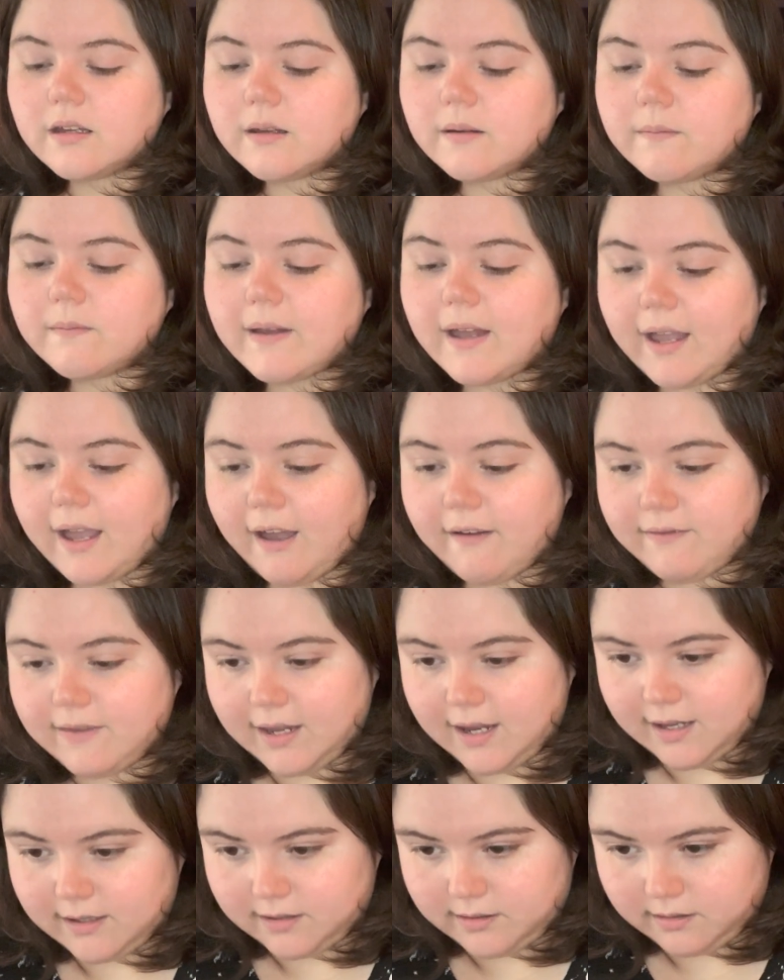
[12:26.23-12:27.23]
May I have
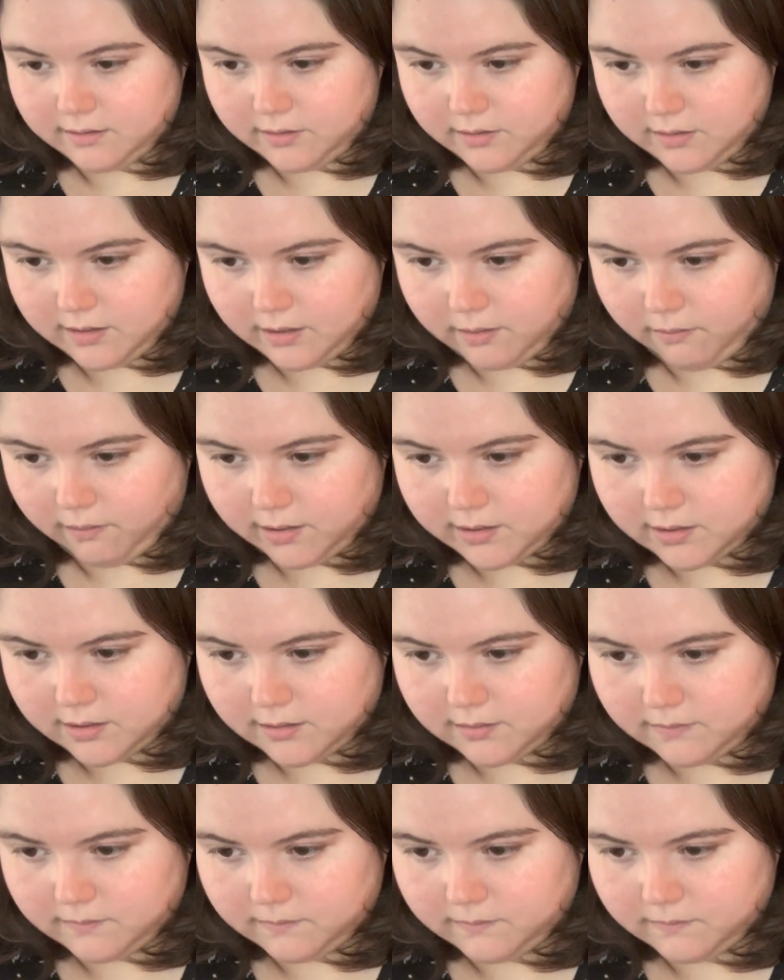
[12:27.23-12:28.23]
the answer to that
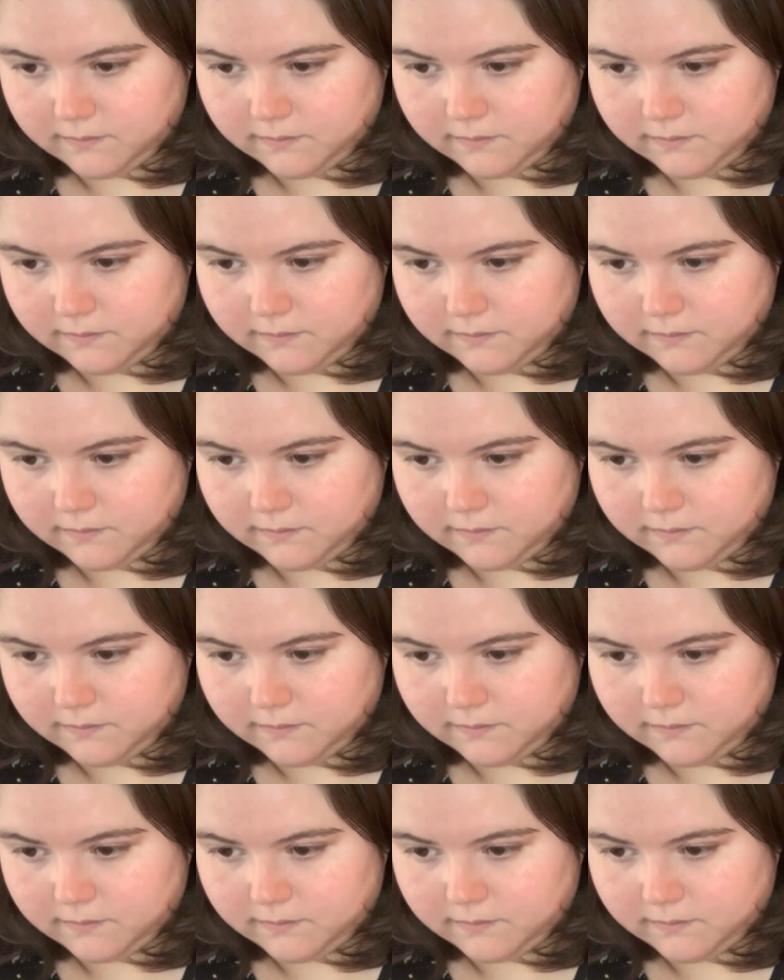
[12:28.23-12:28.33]
question?